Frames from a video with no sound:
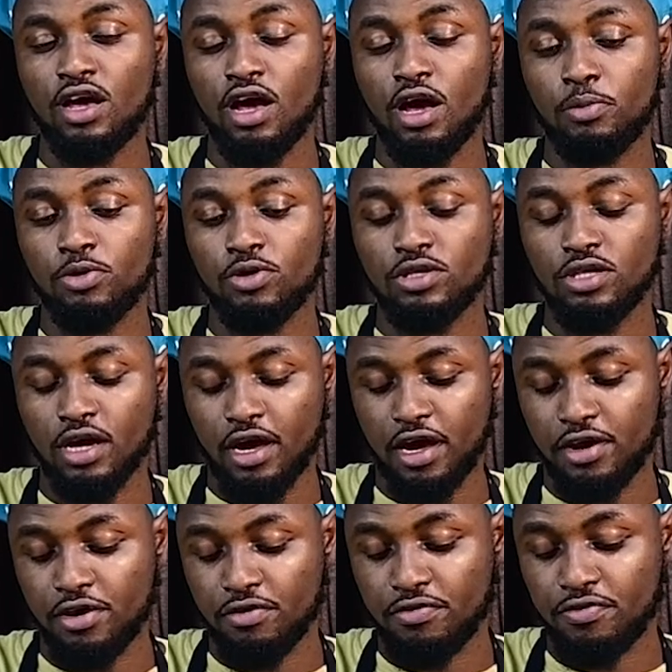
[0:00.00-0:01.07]
that
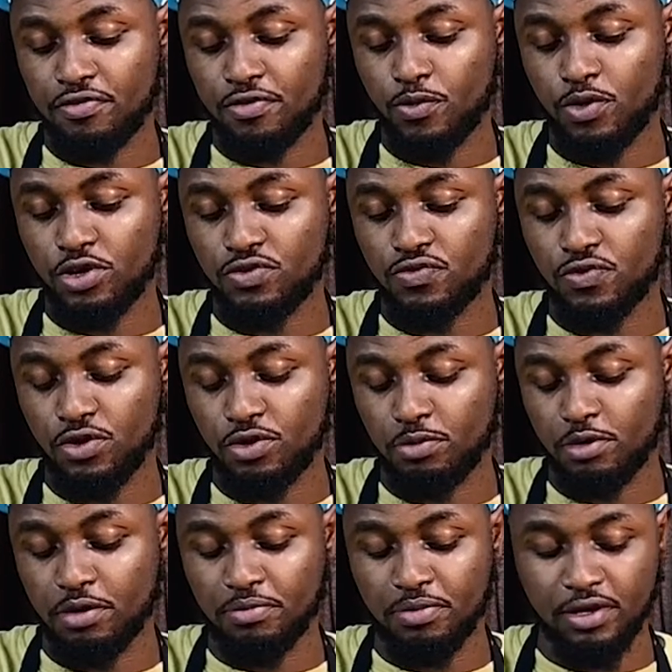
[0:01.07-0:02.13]
kind of wasteful
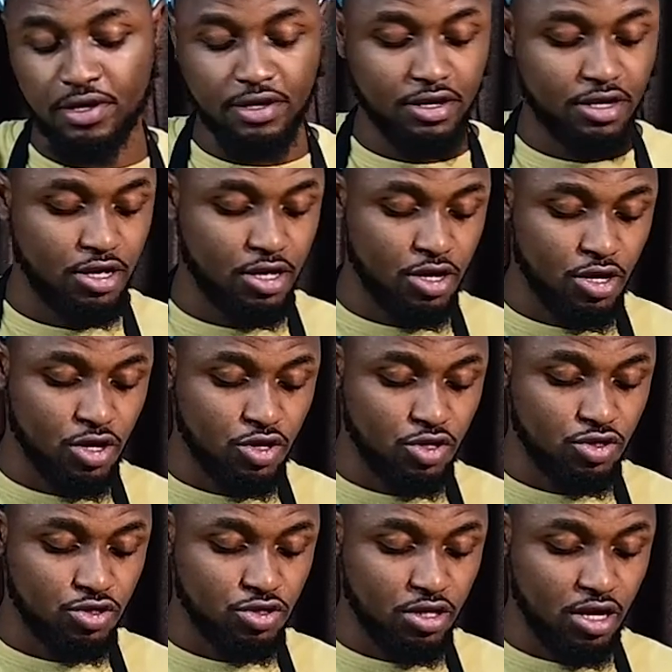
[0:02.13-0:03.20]
human being.
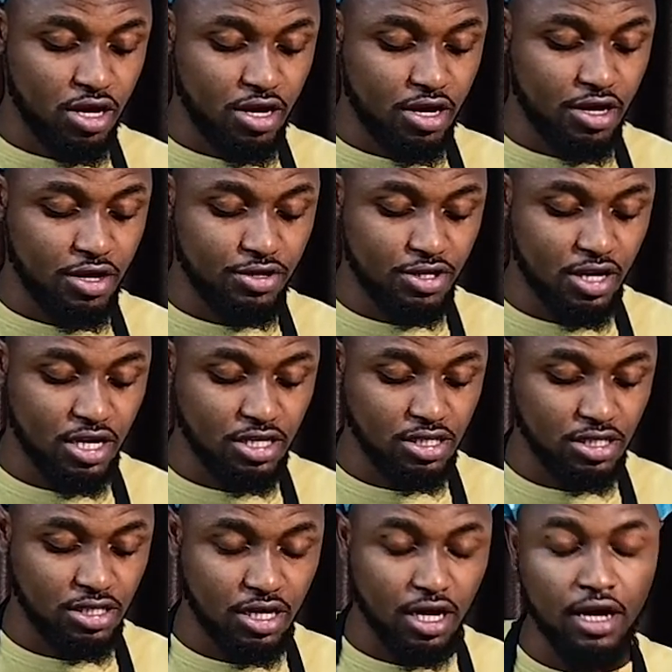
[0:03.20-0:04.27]
So yeah, so that's
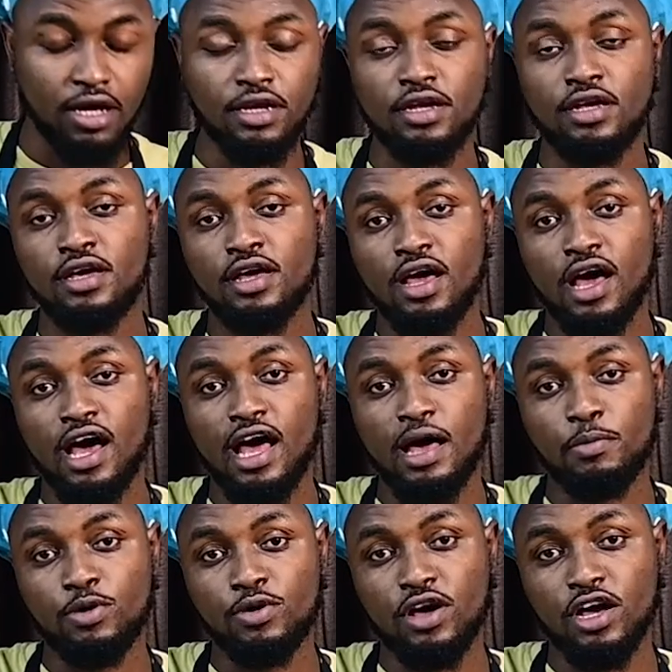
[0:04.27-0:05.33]
it, and
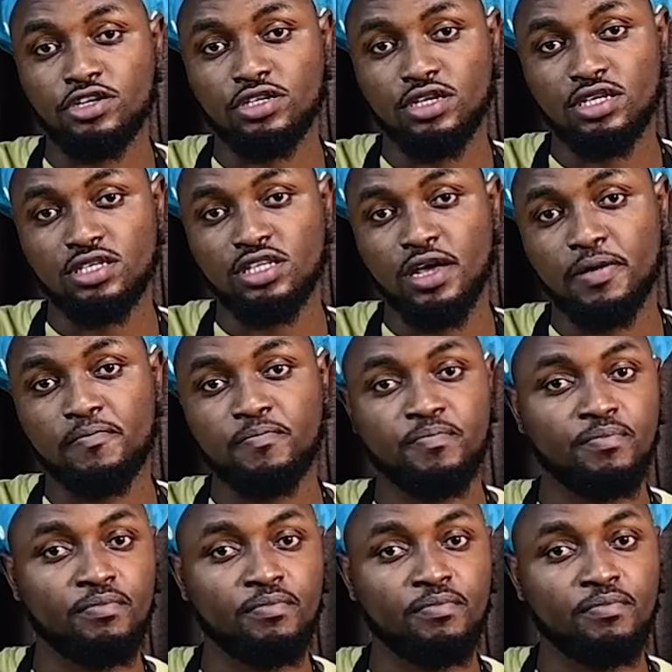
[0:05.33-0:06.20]
I'm gonna catch you next time.